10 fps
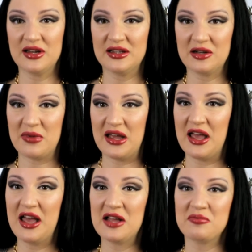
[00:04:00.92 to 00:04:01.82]
it in my
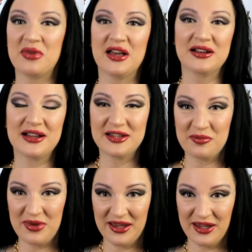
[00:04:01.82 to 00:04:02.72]
handbag, not a
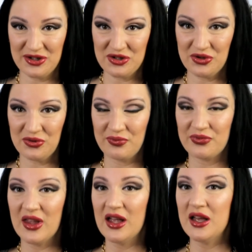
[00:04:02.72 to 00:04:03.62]
big issue.
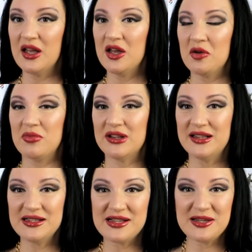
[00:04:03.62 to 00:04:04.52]
But
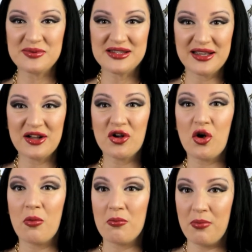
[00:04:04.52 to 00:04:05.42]
this lipstick
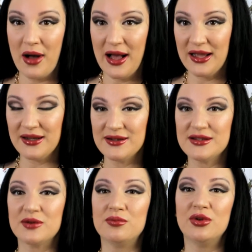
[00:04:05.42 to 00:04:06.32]
combines
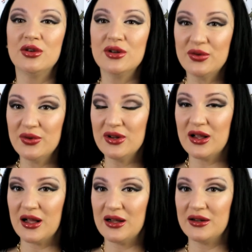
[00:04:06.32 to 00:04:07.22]
a beautiful
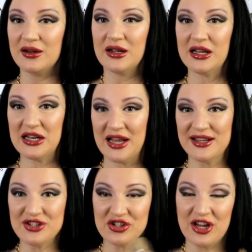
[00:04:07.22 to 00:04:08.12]
color, a
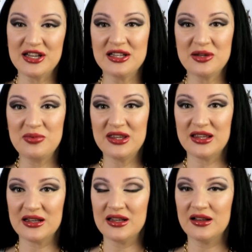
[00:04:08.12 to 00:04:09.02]
nice shine in the
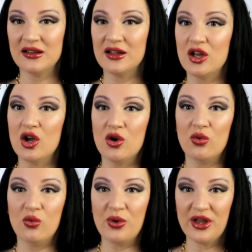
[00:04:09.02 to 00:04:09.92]
beginning,
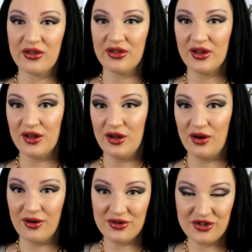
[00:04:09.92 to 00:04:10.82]
with
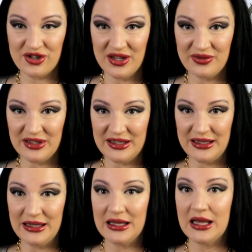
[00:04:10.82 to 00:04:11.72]

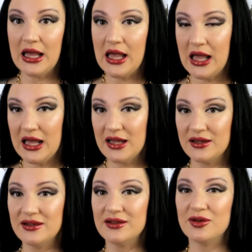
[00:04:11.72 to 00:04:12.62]
longevity
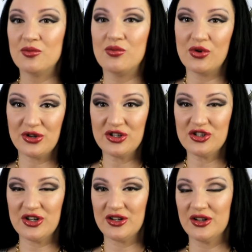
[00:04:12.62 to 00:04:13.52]
and
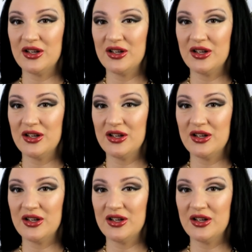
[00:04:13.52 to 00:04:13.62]
moisture.